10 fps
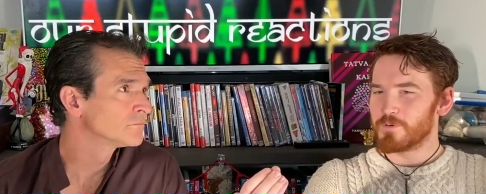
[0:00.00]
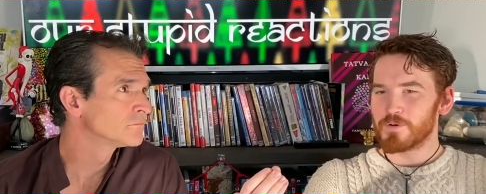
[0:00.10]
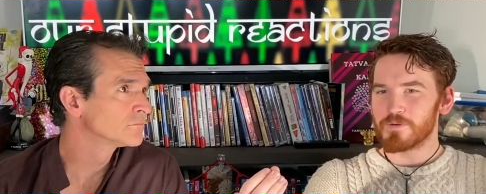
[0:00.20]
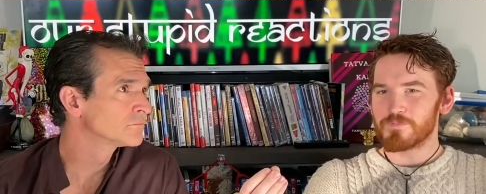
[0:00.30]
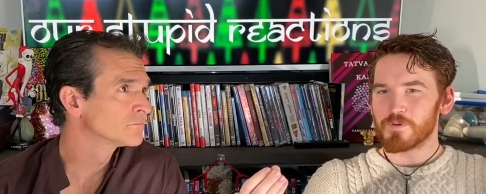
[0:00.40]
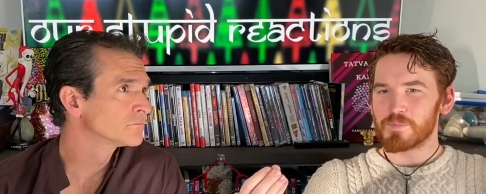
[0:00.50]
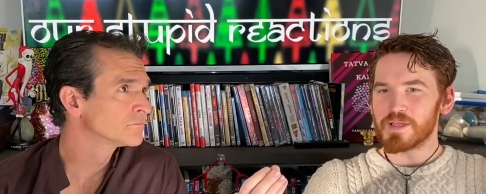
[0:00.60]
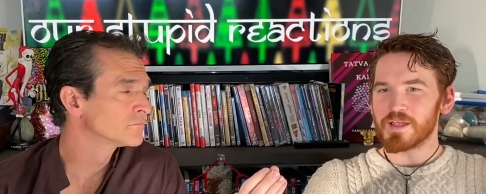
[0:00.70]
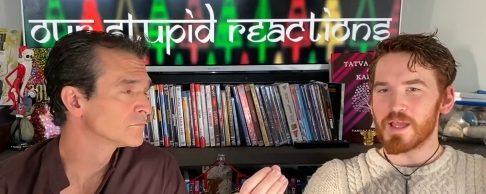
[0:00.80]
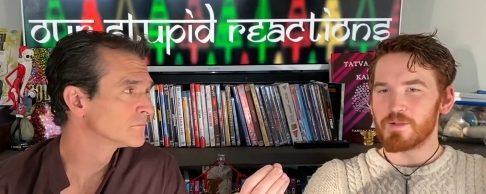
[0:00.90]
Speaker 1: for for
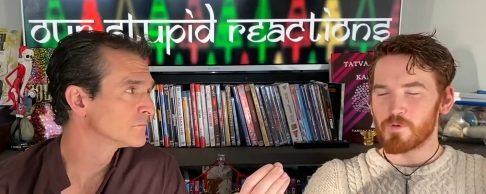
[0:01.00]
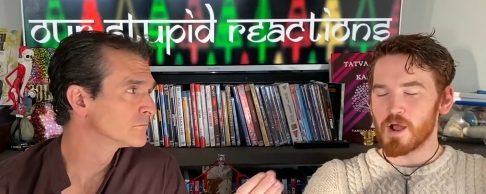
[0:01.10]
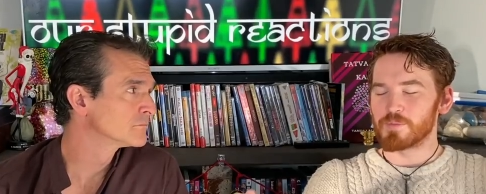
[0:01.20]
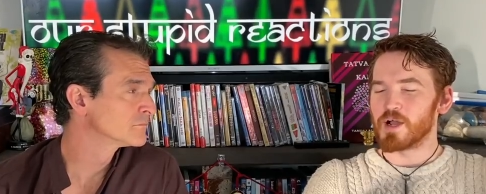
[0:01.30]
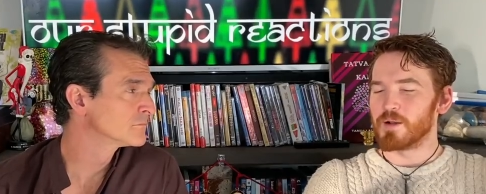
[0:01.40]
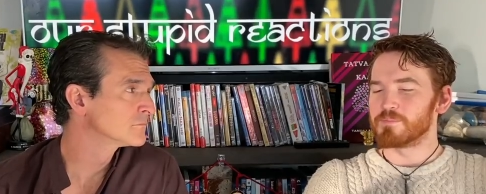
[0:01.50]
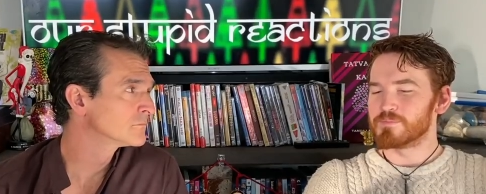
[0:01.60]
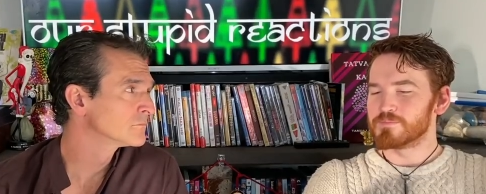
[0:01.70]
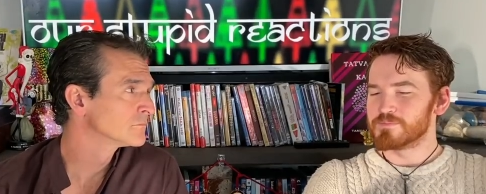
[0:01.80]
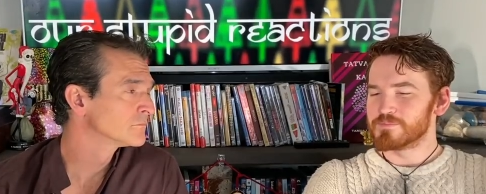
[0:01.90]
being a rom-com,
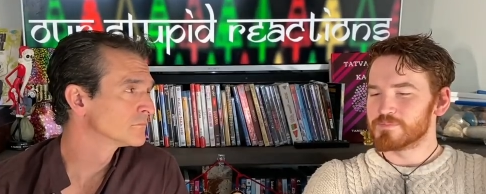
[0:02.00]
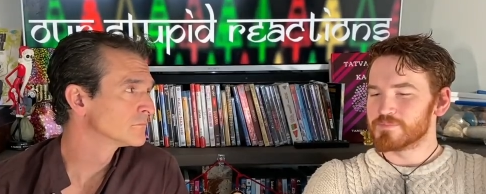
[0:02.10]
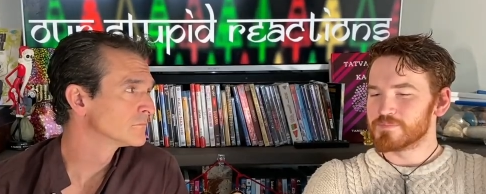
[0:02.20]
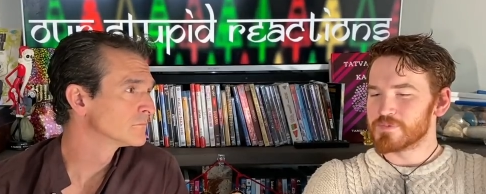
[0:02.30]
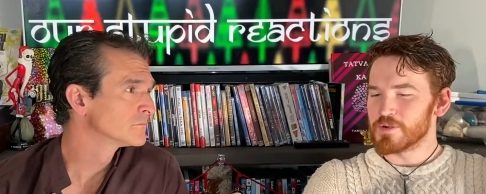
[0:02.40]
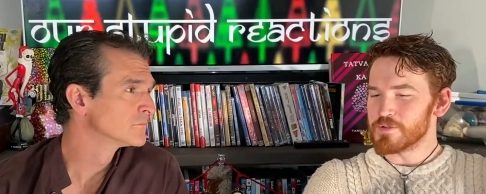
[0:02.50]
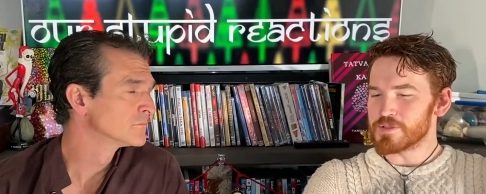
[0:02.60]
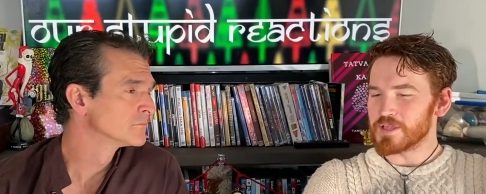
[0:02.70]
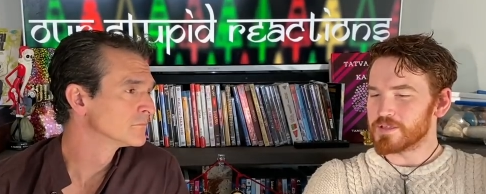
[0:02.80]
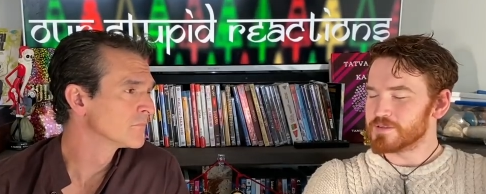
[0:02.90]
don't you
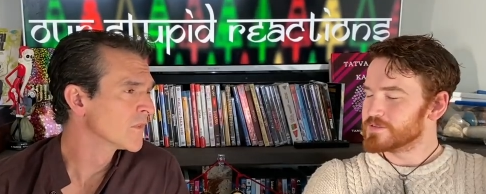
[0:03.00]
think?